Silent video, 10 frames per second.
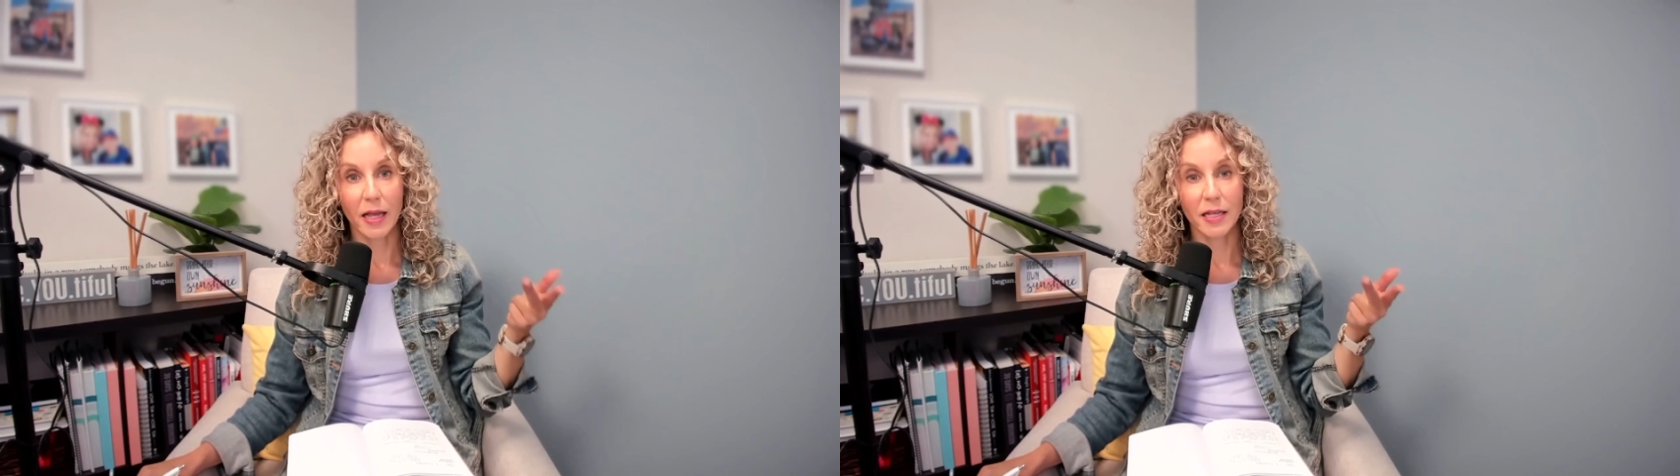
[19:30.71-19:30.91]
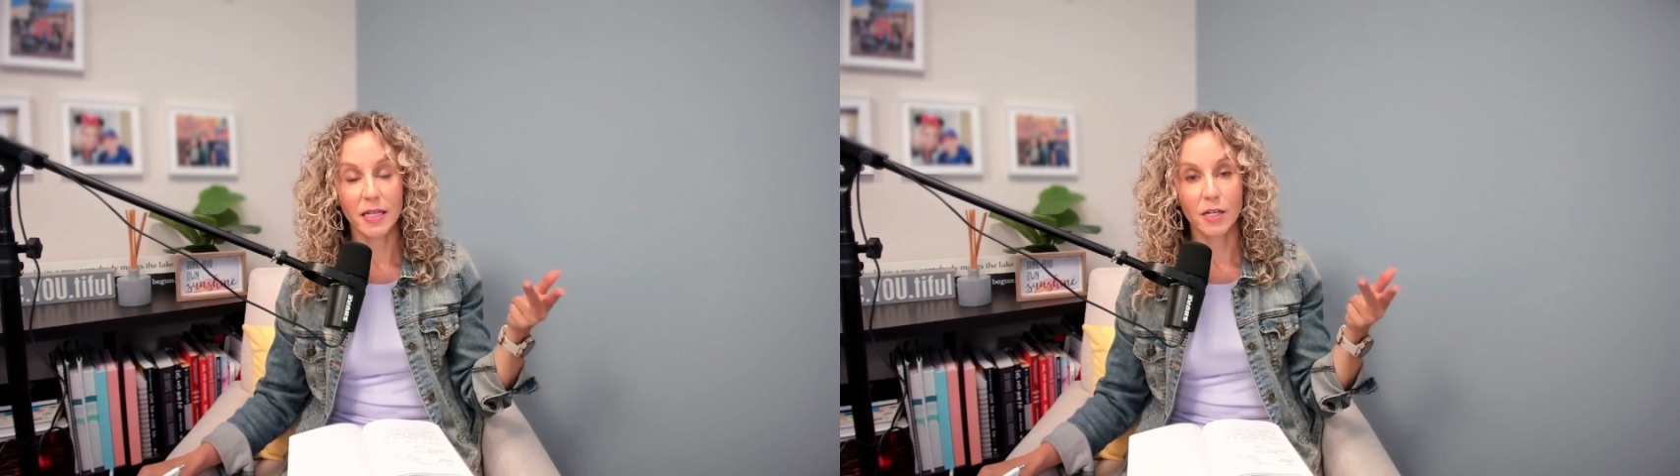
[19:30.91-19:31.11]

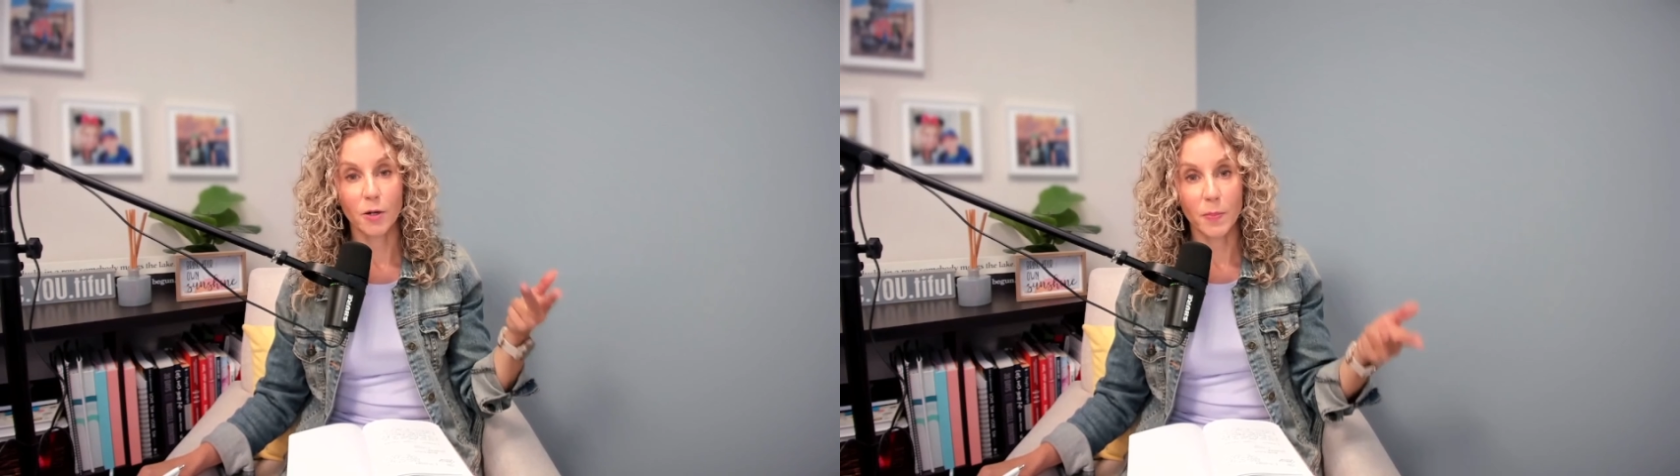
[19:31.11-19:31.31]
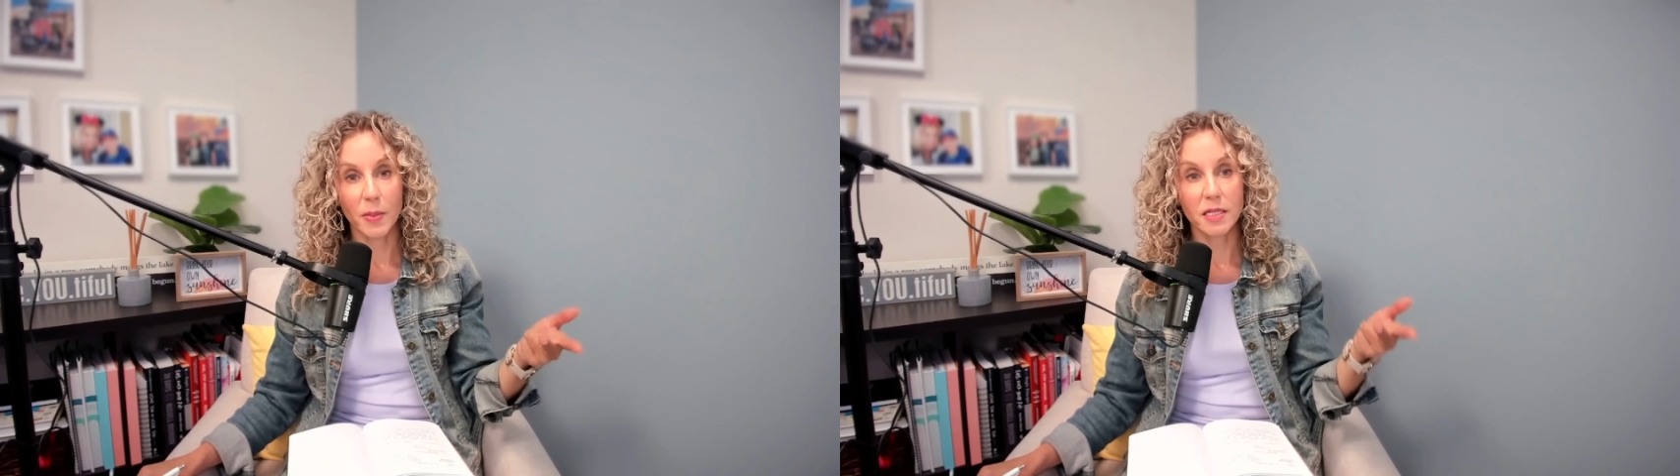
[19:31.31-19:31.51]
is that your
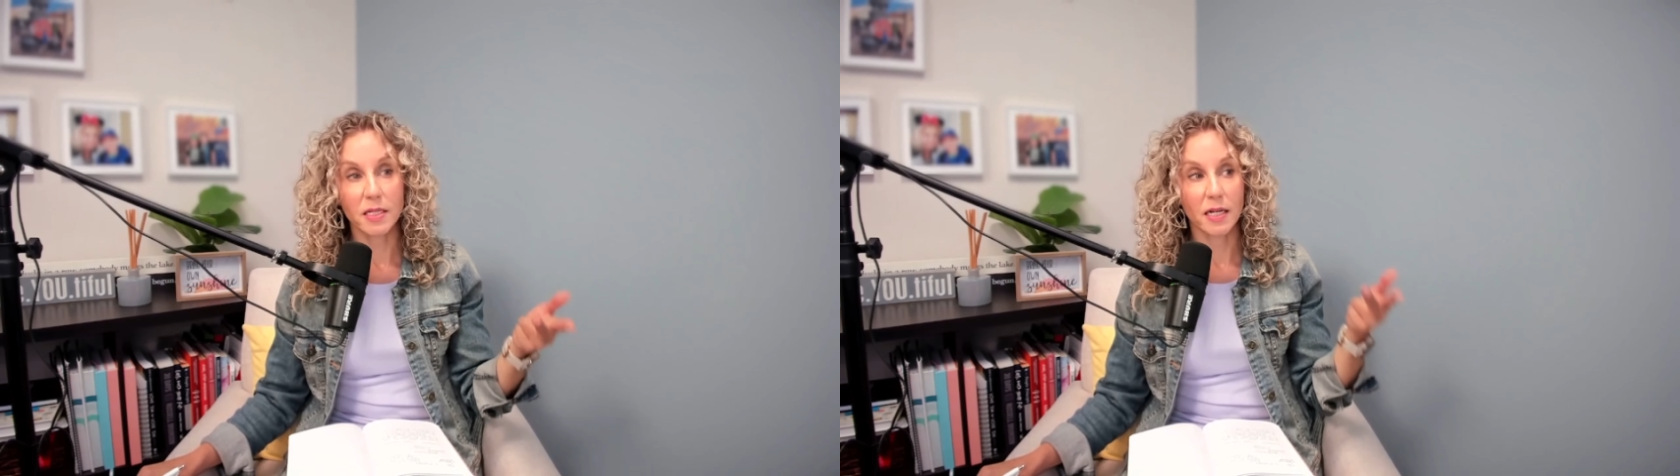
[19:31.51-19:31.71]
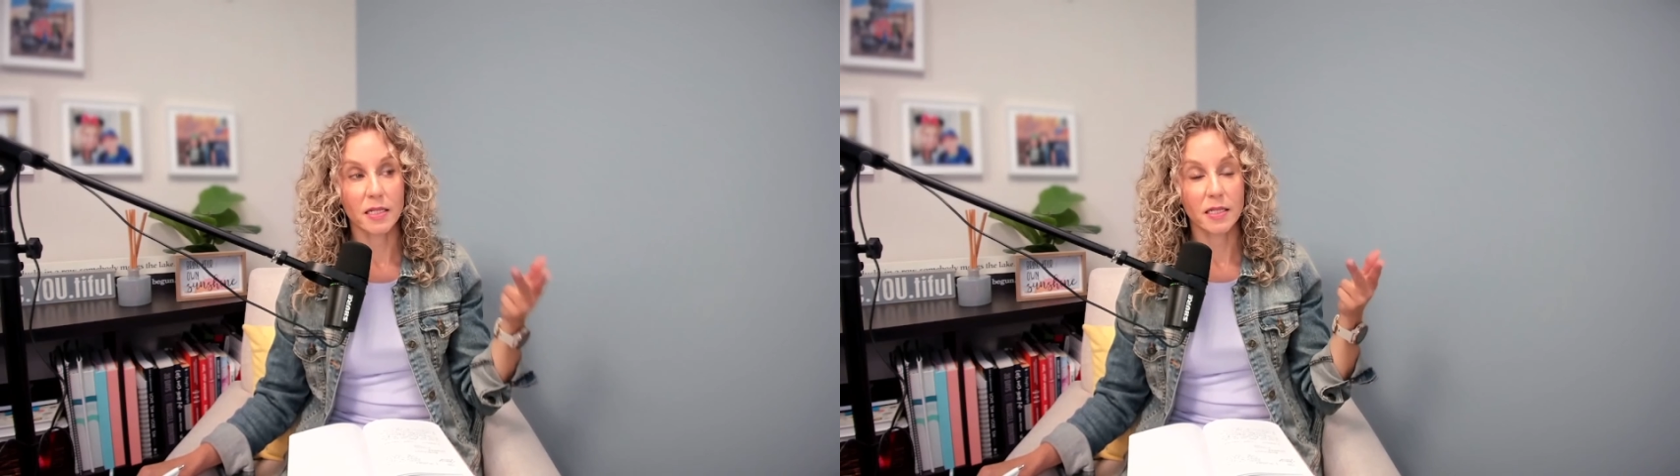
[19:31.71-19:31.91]

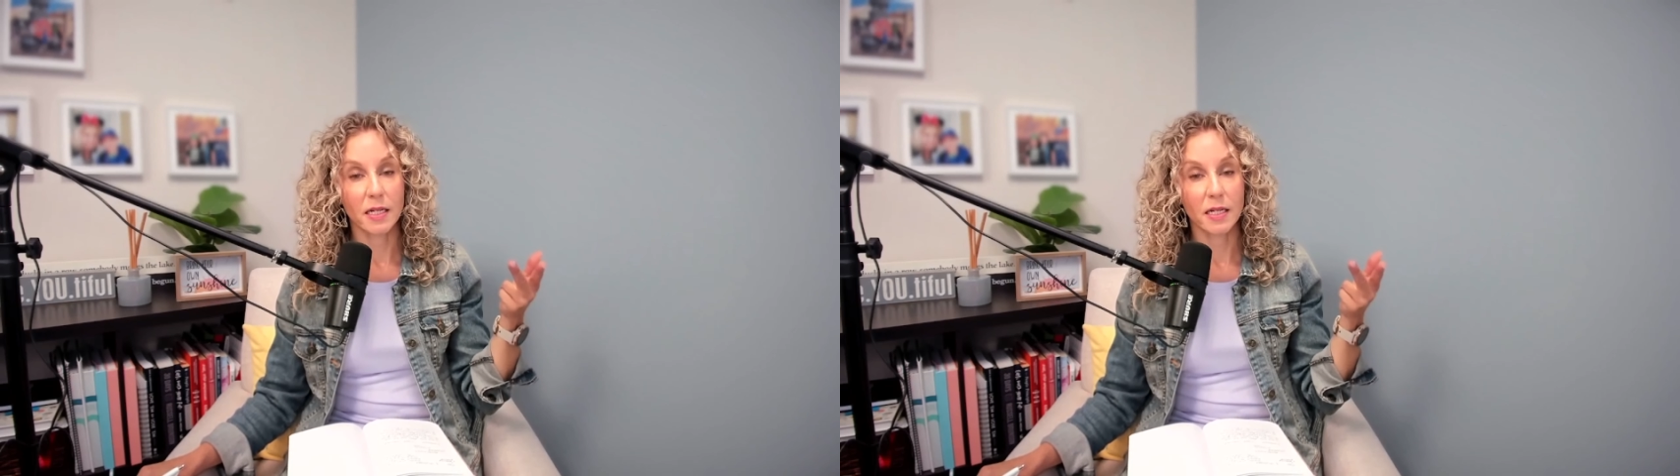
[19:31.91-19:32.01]
business